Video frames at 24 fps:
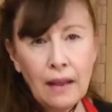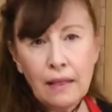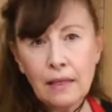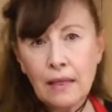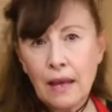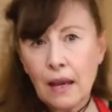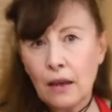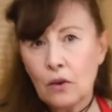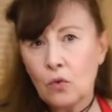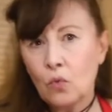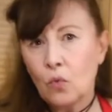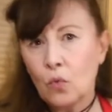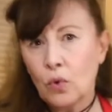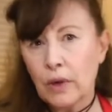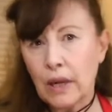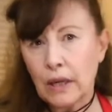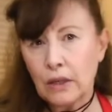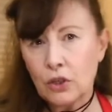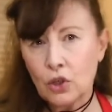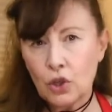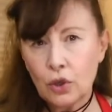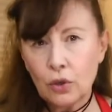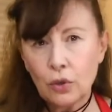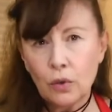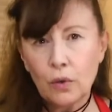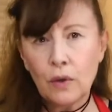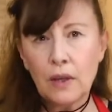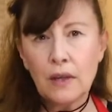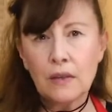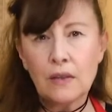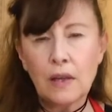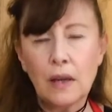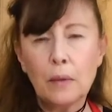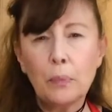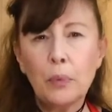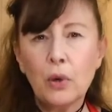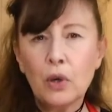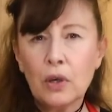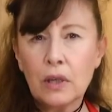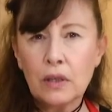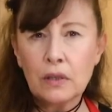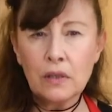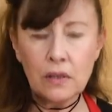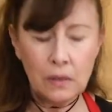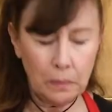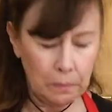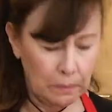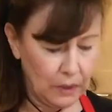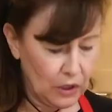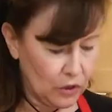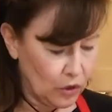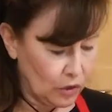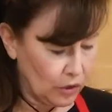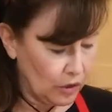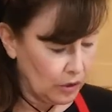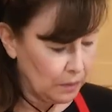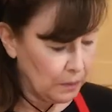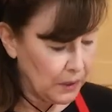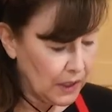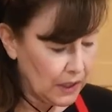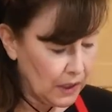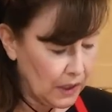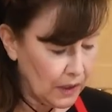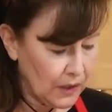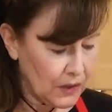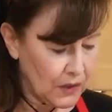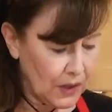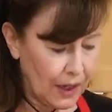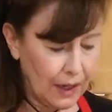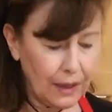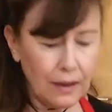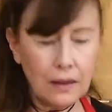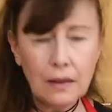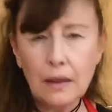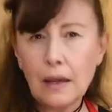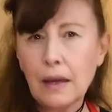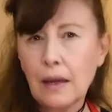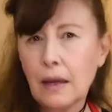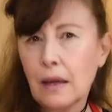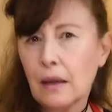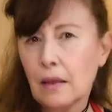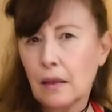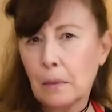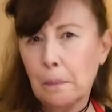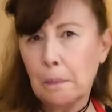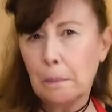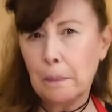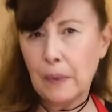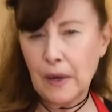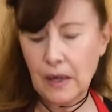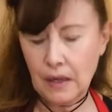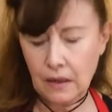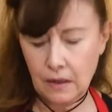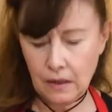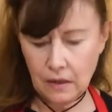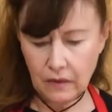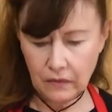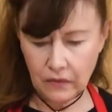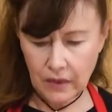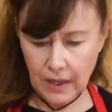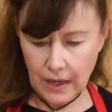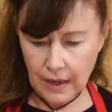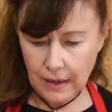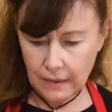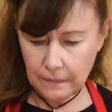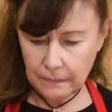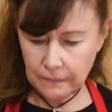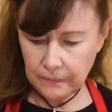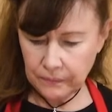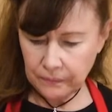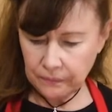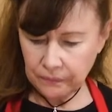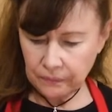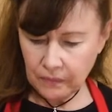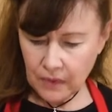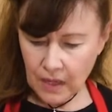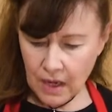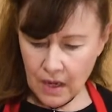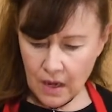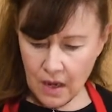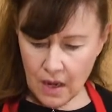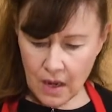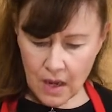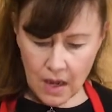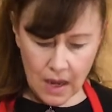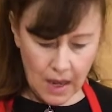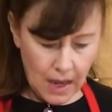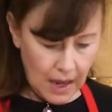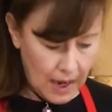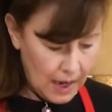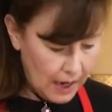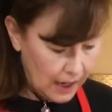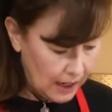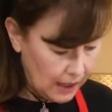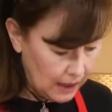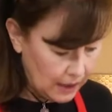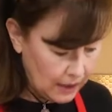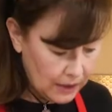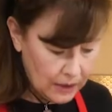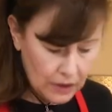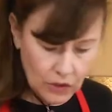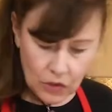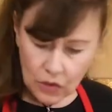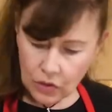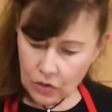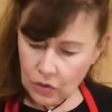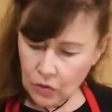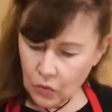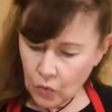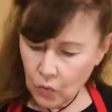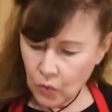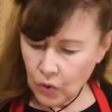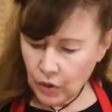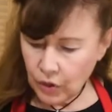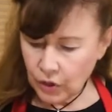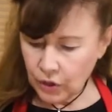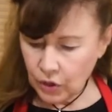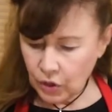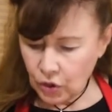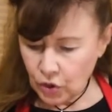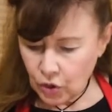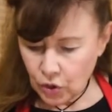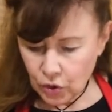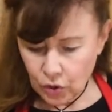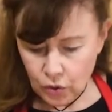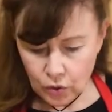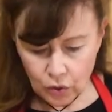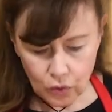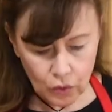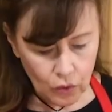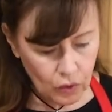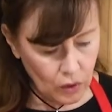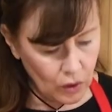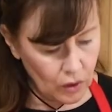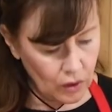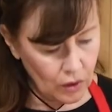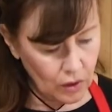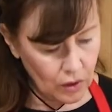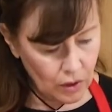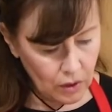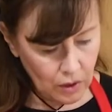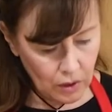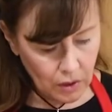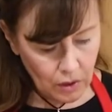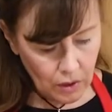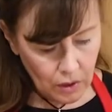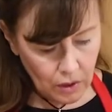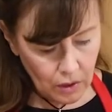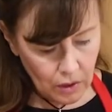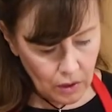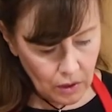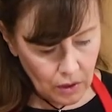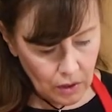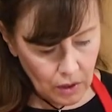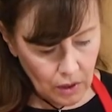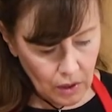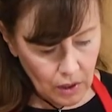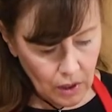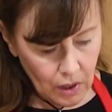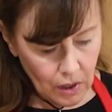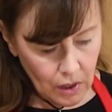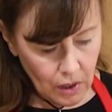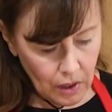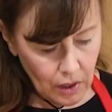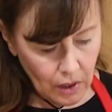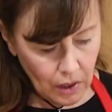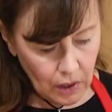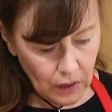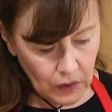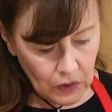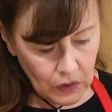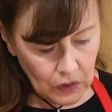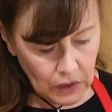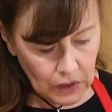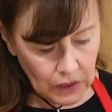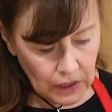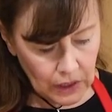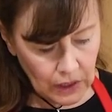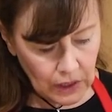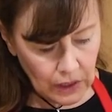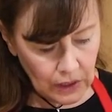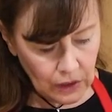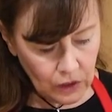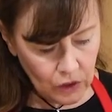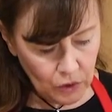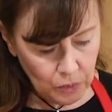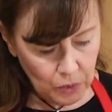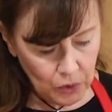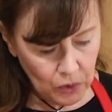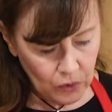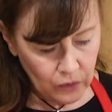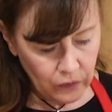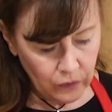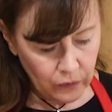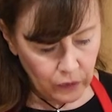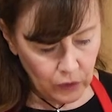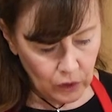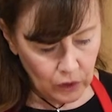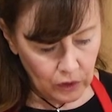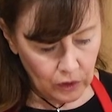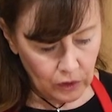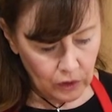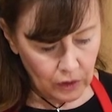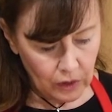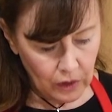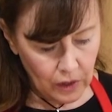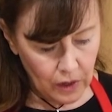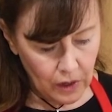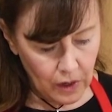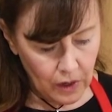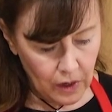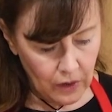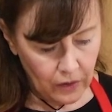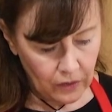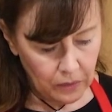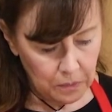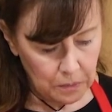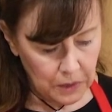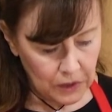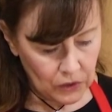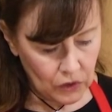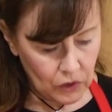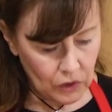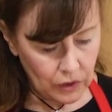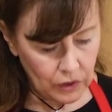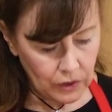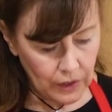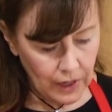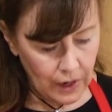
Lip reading: Then what I do is I put in some mustard because I like the bite of that. And we're gonna do a teaspoonful of mustard.